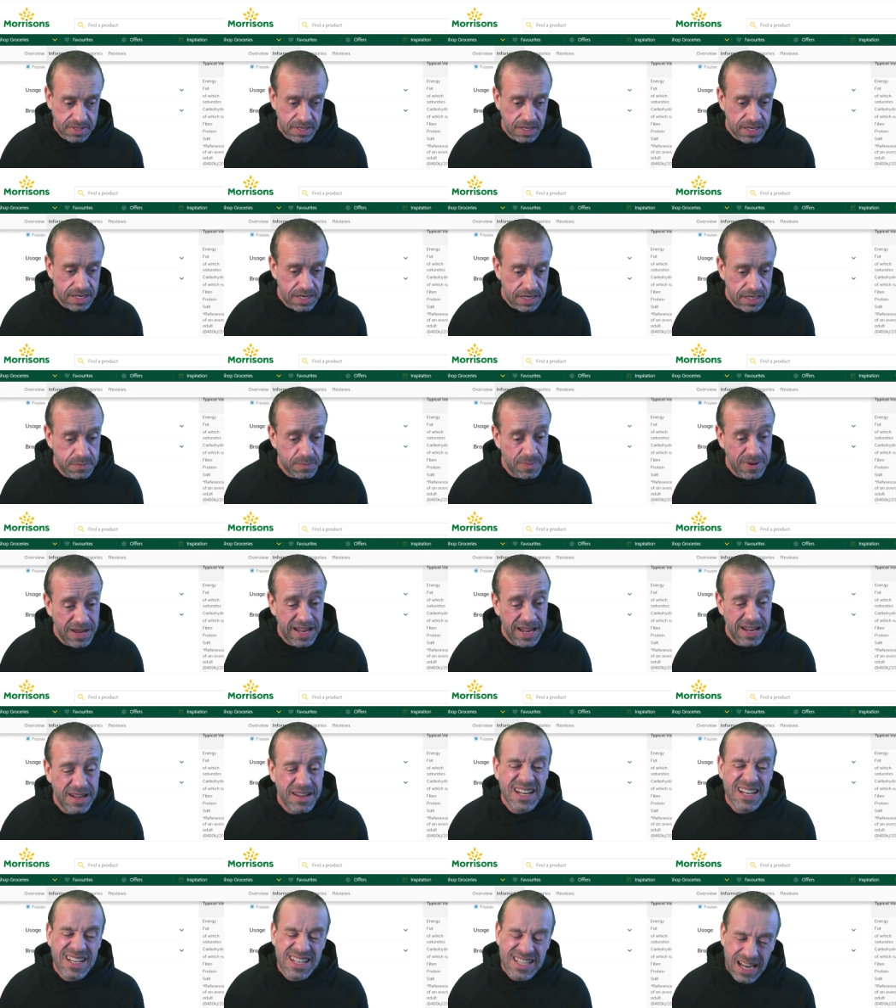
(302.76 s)
so that's
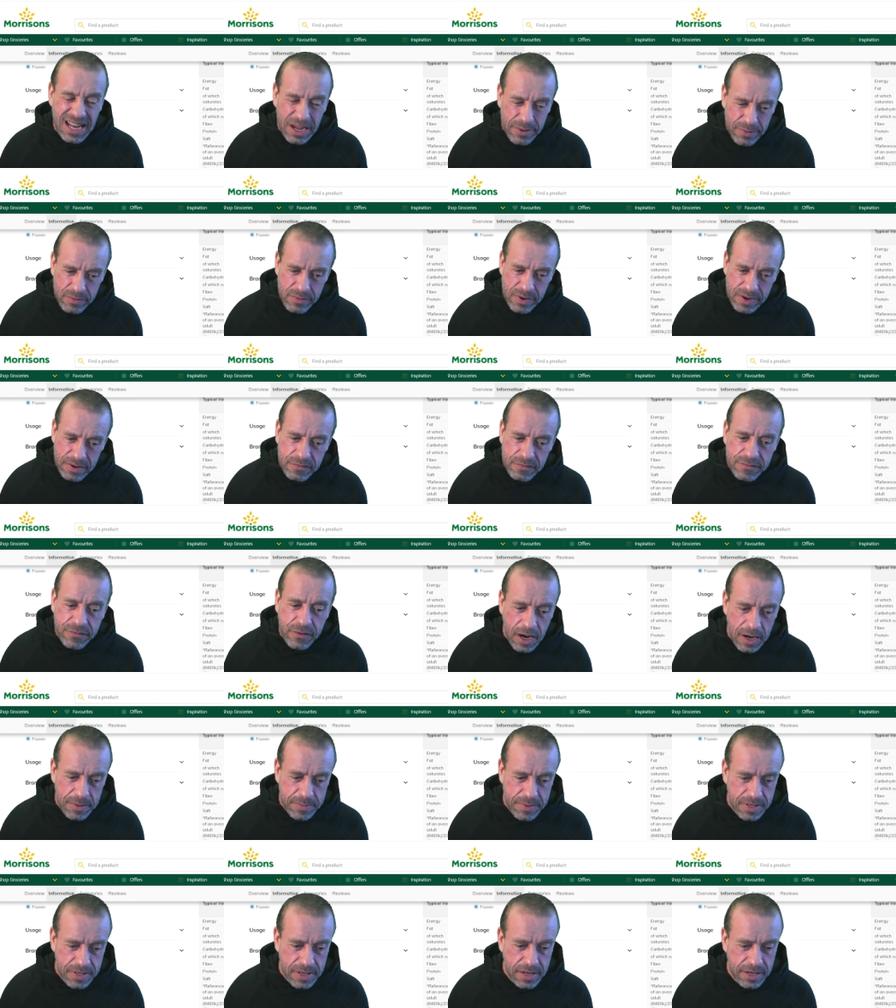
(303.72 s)
better. Lower in
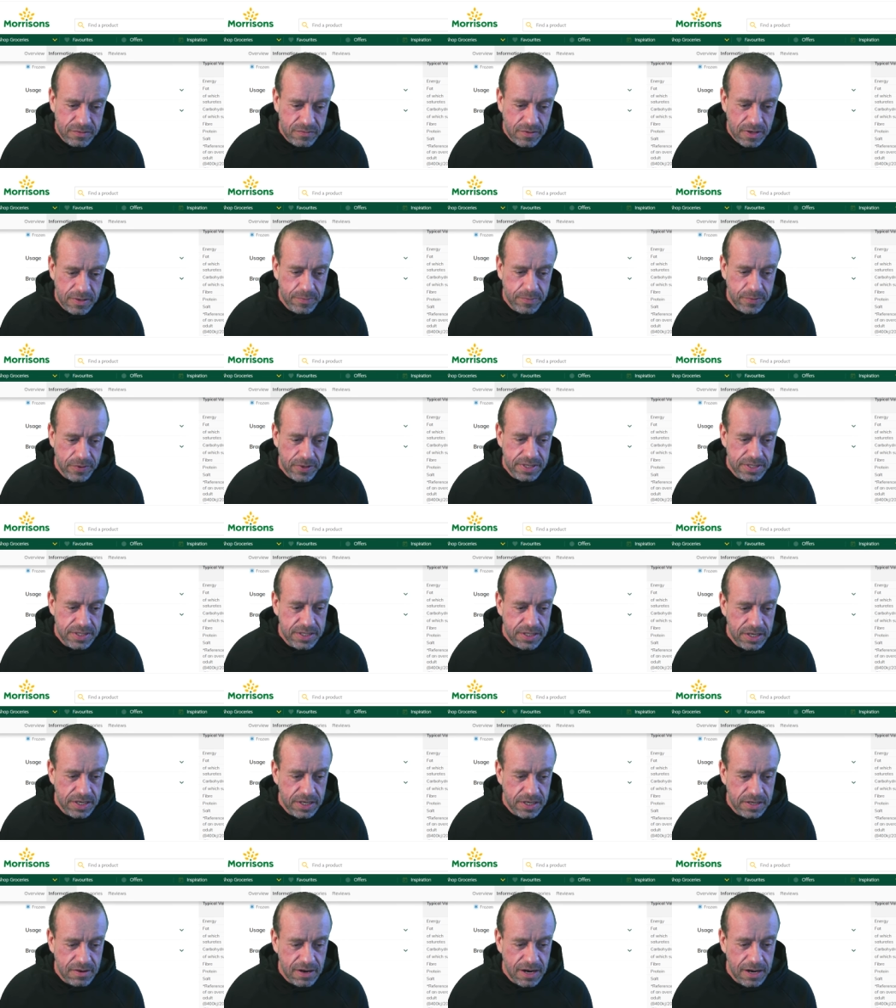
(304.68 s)
fiber though,
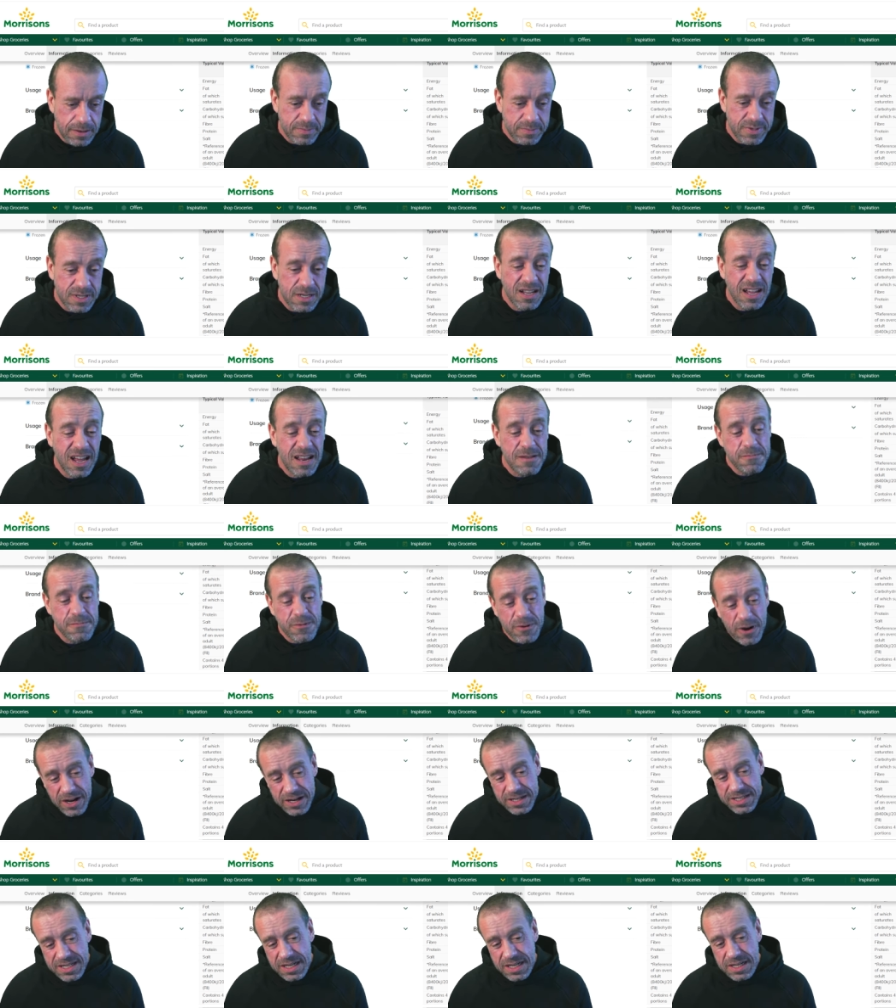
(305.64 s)
3.2 grams. And
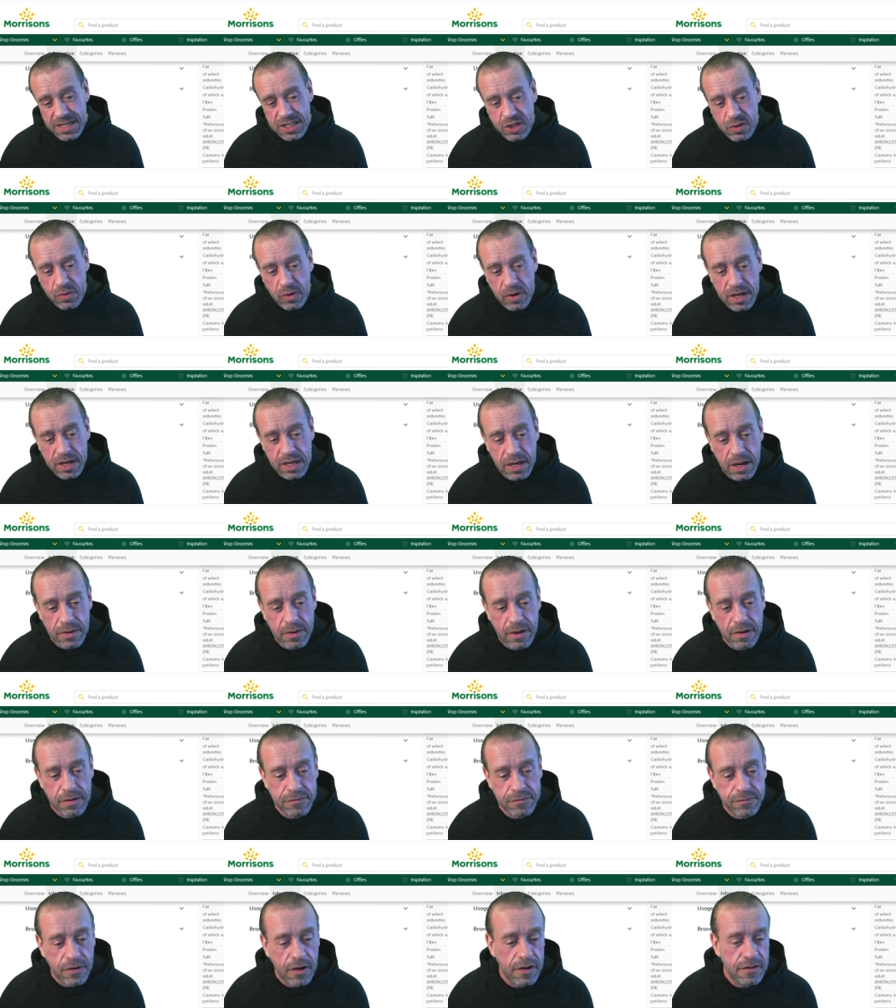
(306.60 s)
protein is quite low
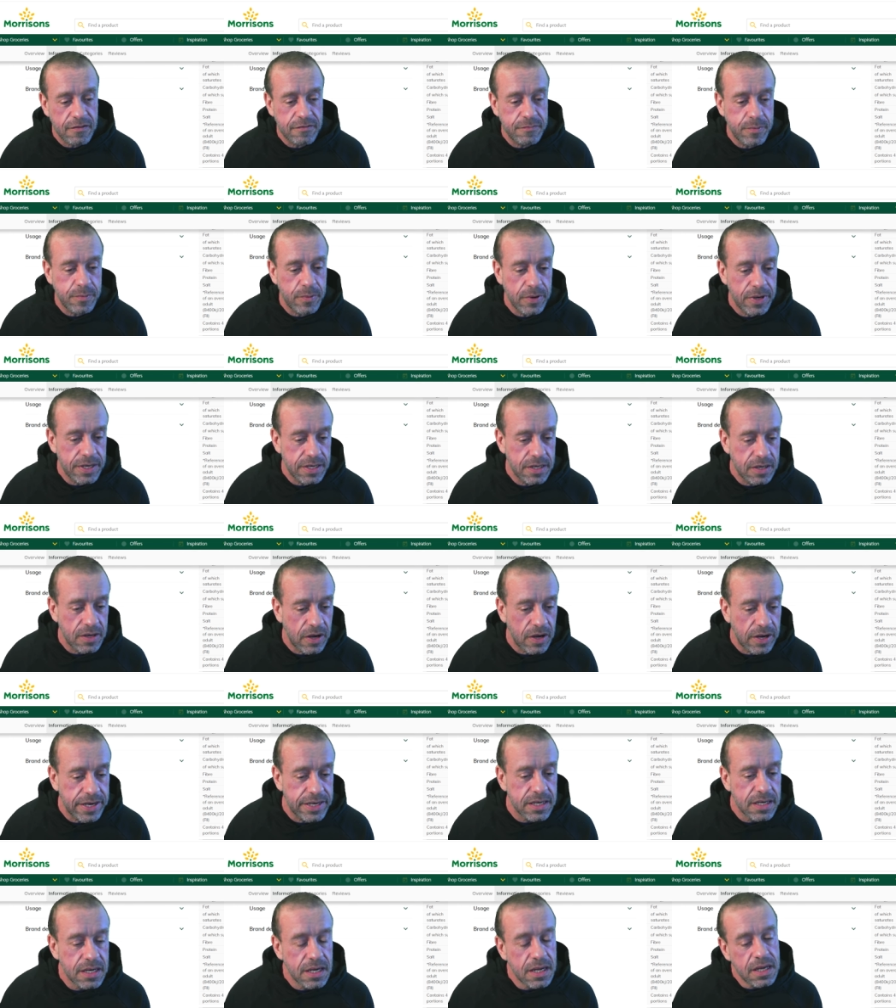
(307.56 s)
at
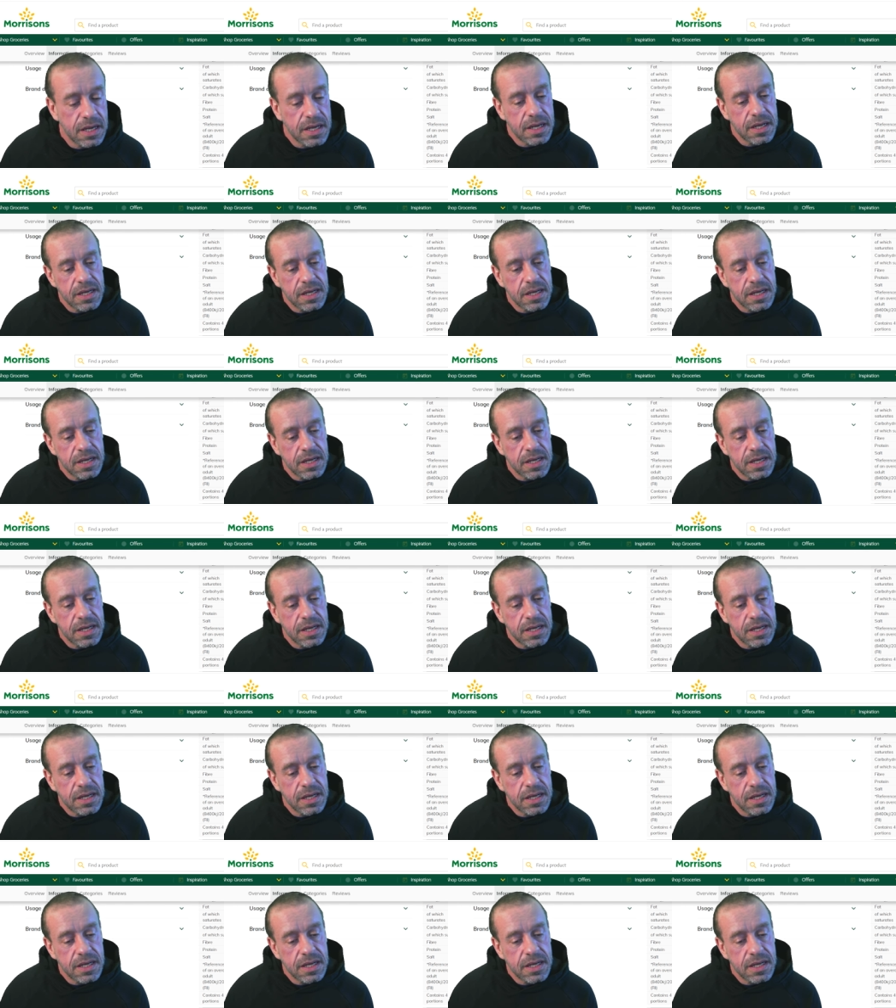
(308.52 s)
5.9.